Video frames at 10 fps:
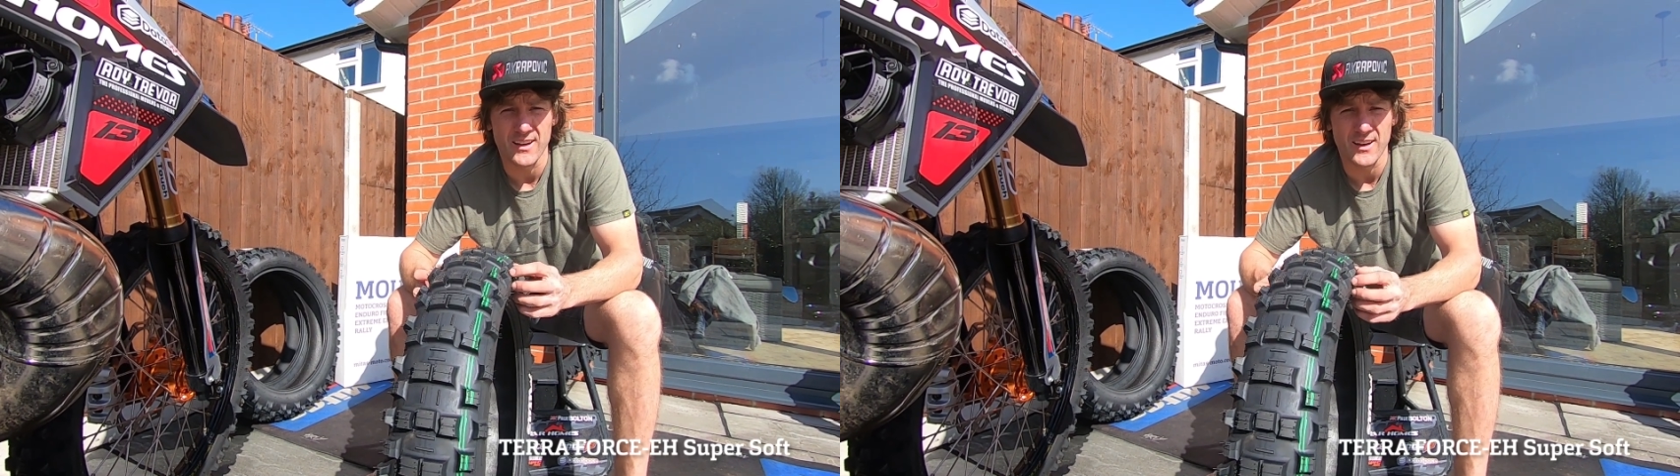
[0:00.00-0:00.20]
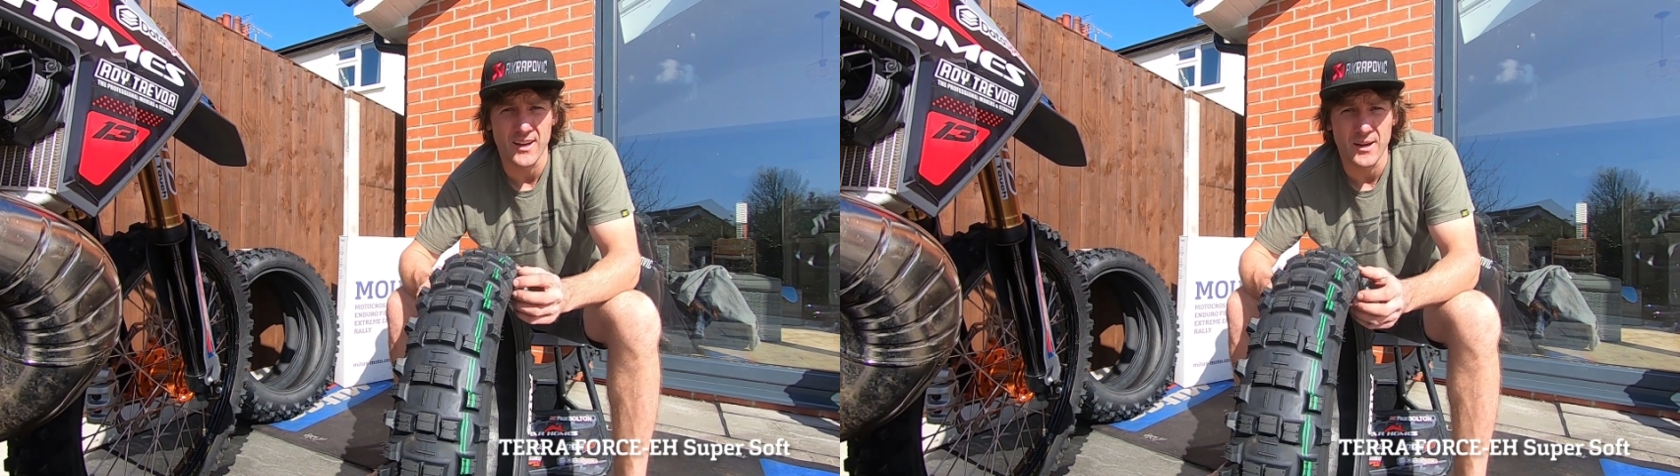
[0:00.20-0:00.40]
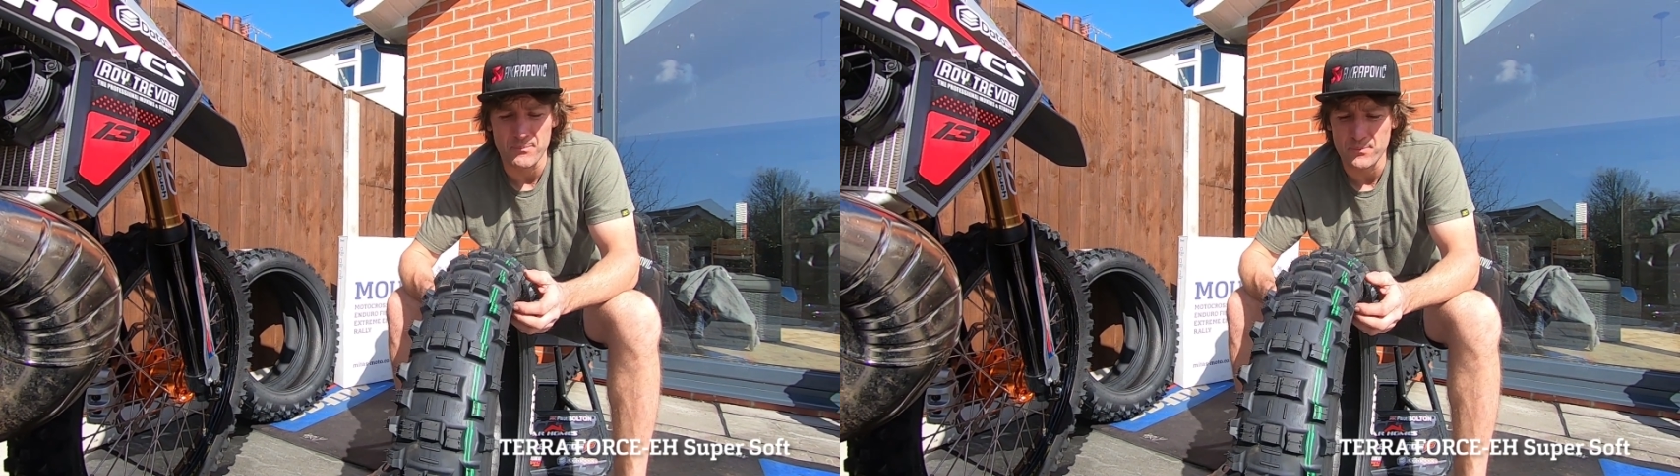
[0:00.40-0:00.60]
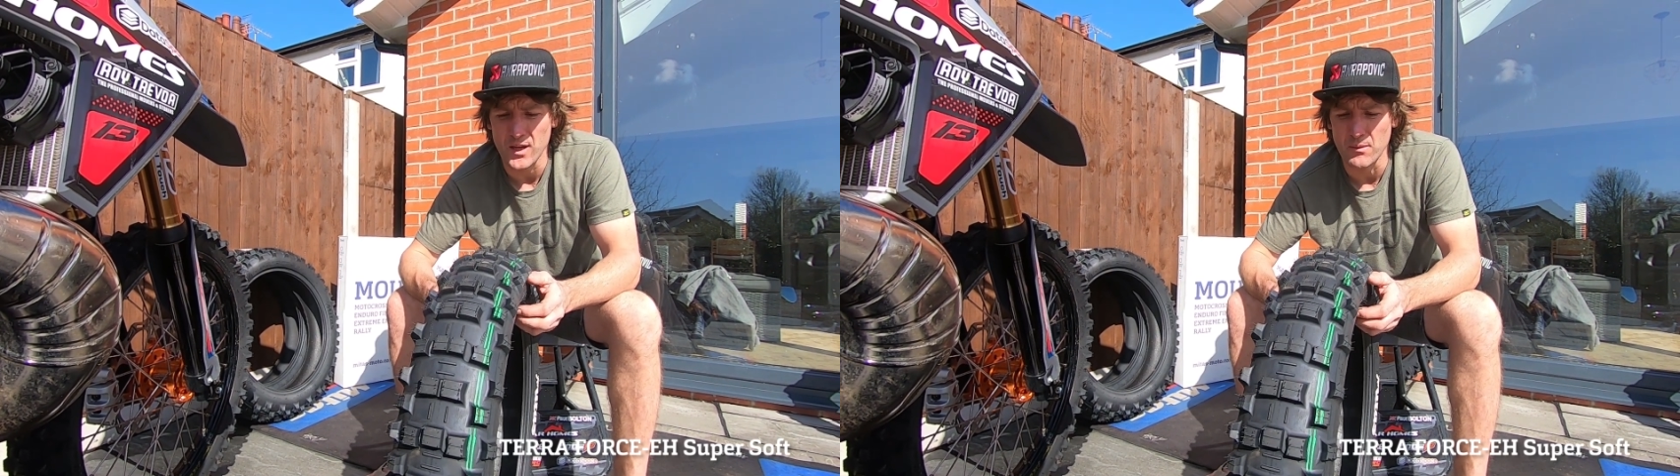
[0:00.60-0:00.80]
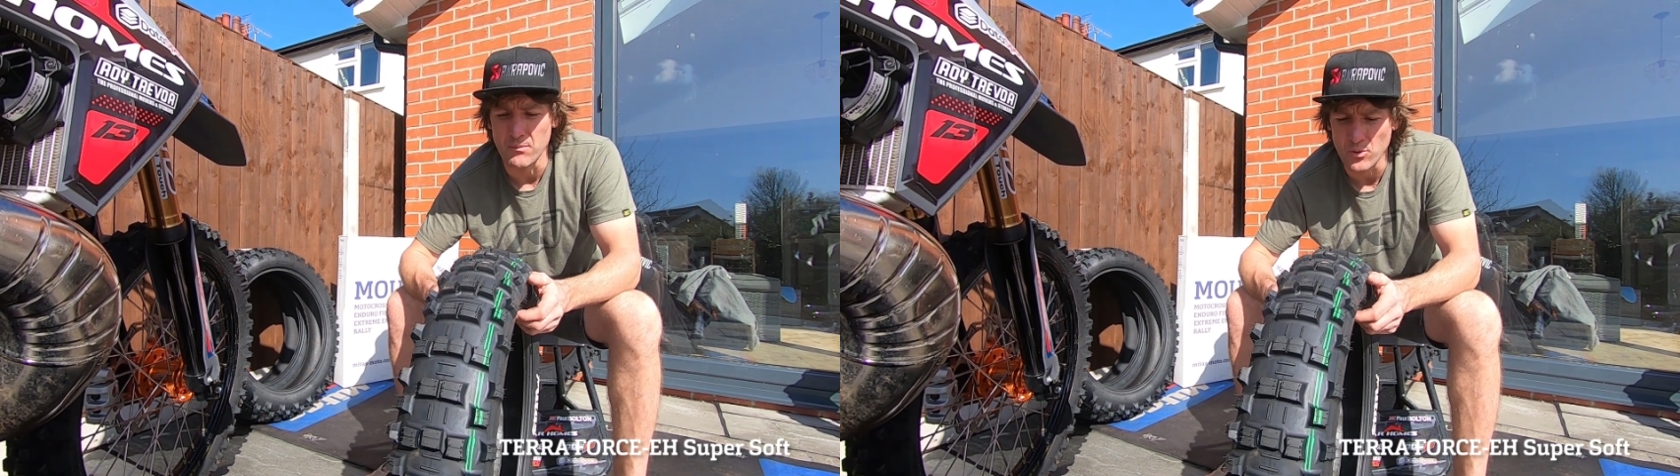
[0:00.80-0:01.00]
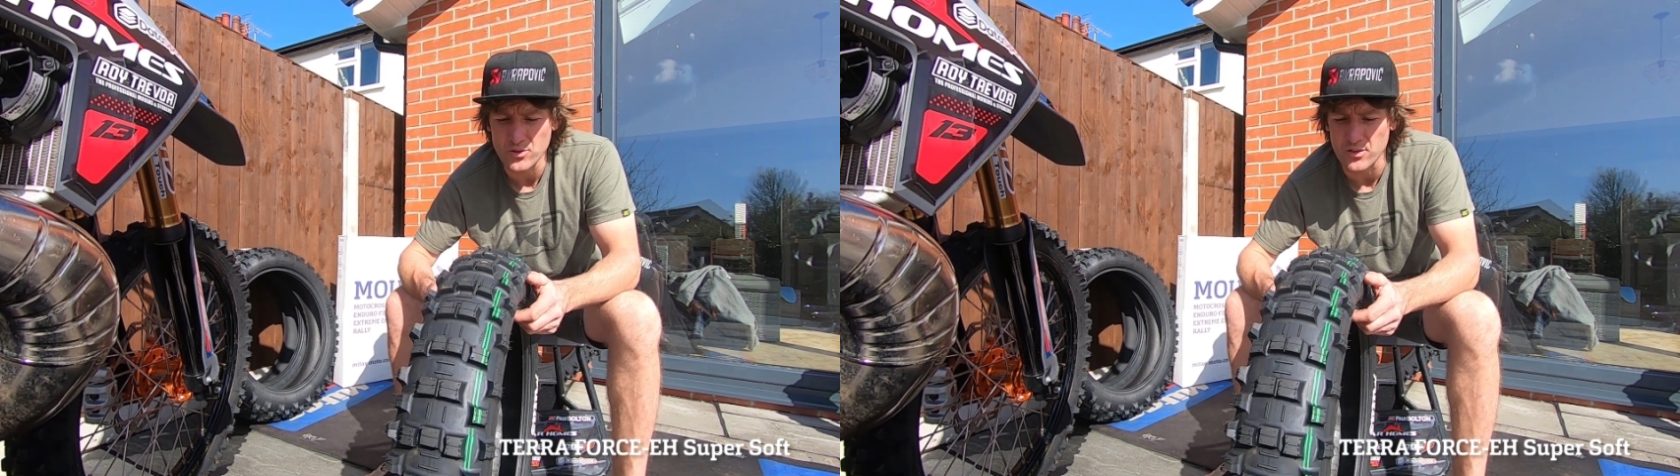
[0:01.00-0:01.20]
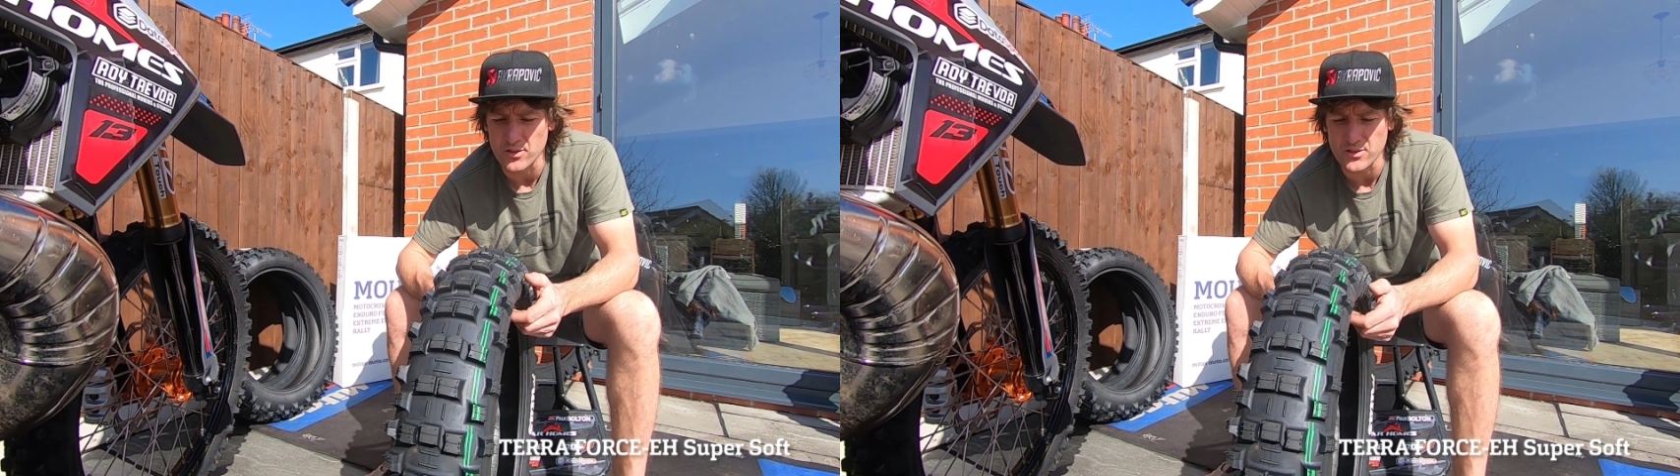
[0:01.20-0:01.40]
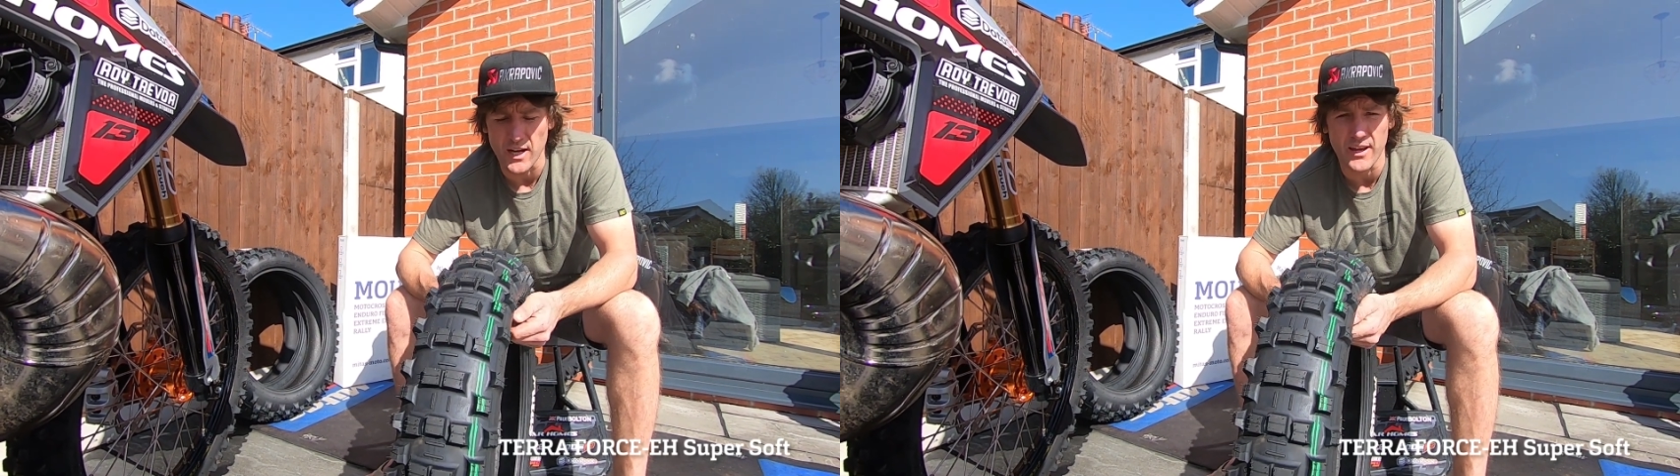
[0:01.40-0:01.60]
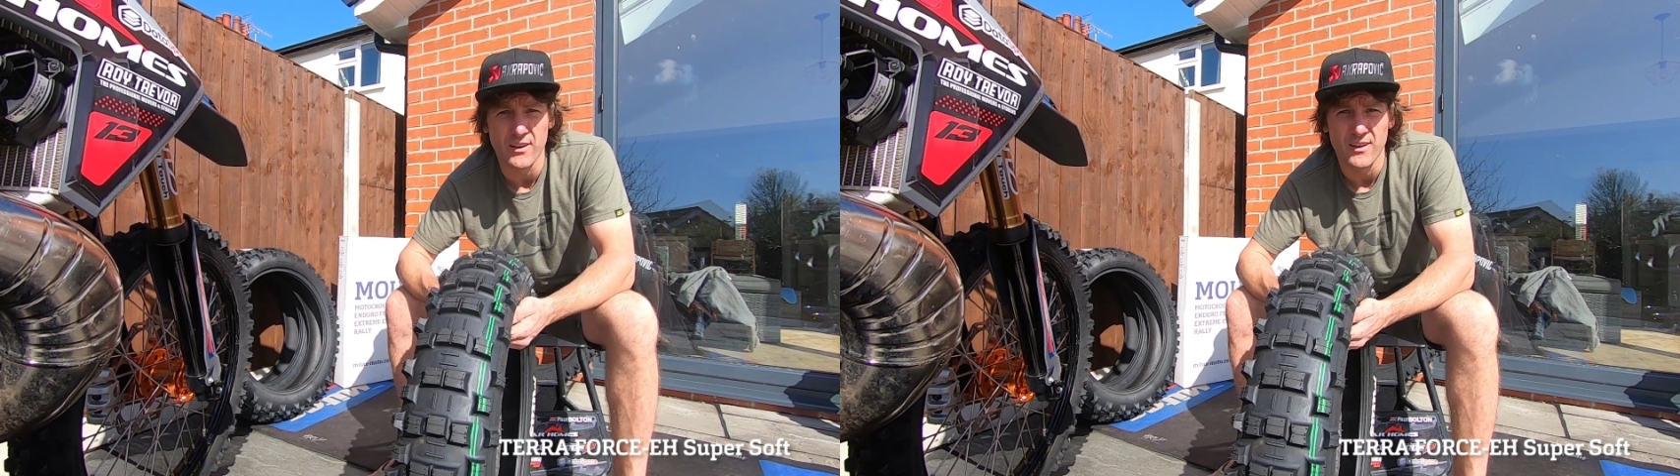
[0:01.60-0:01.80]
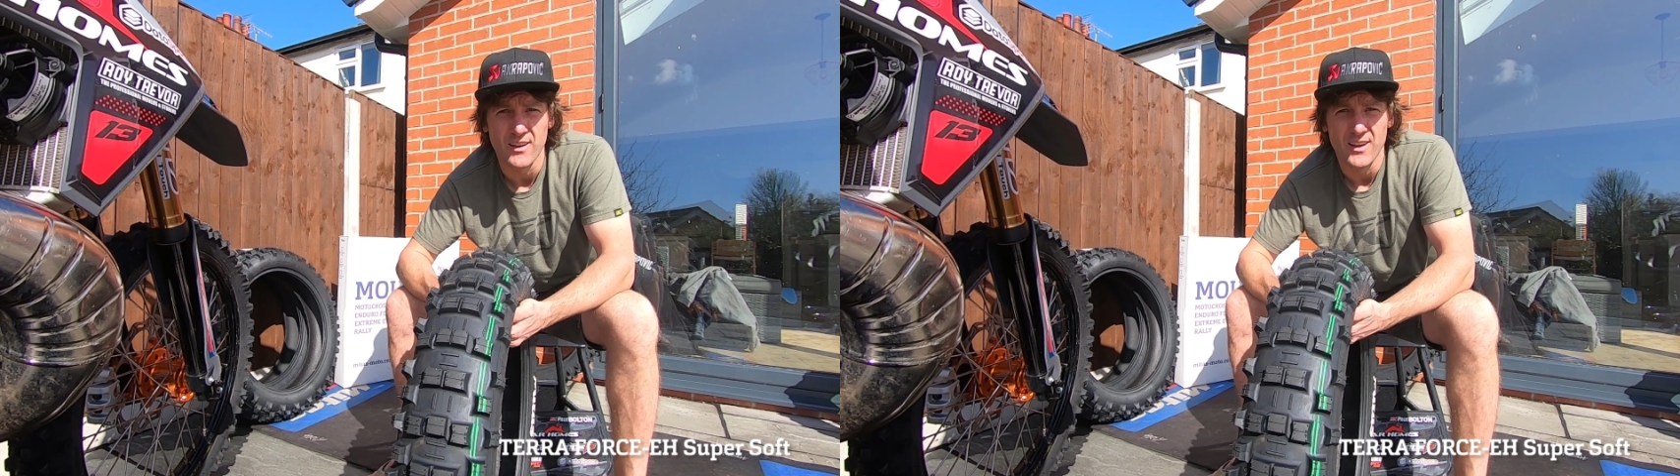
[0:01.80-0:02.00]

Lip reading: a motocross tyre,